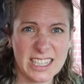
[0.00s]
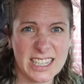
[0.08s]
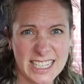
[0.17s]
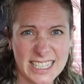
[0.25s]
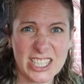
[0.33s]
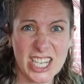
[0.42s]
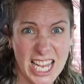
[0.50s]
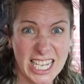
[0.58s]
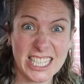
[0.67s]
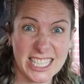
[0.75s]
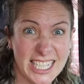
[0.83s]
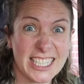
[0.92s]
These are
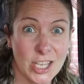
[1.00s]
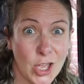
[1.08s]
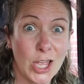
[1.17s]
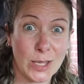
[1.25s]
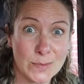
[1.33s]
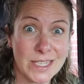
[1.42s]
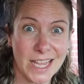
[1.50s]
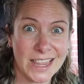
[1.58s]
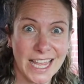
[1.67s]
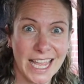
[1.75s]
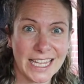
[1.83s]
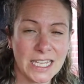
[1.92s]
challenging times, aren't
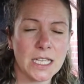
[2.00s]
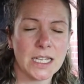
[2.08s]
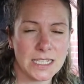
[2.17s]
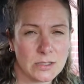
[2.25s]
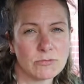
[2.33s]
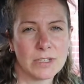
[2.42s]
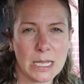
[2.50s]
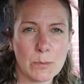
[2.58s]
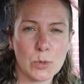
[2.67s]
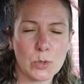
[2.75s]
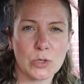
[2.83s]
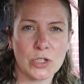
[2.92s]
they? And it's really
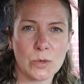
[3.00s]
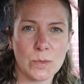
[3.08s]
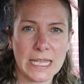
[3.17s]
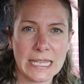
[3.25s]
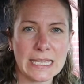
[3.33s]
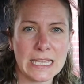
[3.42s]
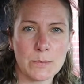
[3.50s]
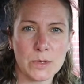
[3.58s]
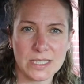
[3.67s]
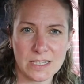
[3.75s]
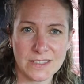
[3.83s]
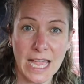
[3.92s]
important that we keep
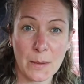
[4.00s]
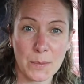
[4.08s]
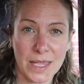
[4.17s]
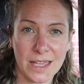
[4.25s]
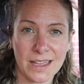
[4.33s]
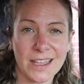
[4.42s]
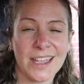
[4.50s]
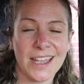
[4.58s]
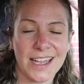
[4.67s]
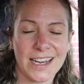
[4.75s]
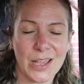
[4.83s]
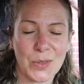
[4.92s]
ourselves happier
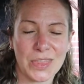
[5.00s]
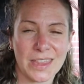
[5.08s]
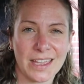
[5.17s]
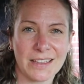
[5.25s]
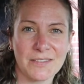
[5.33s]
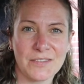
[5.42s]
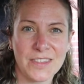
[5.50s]
and healthier.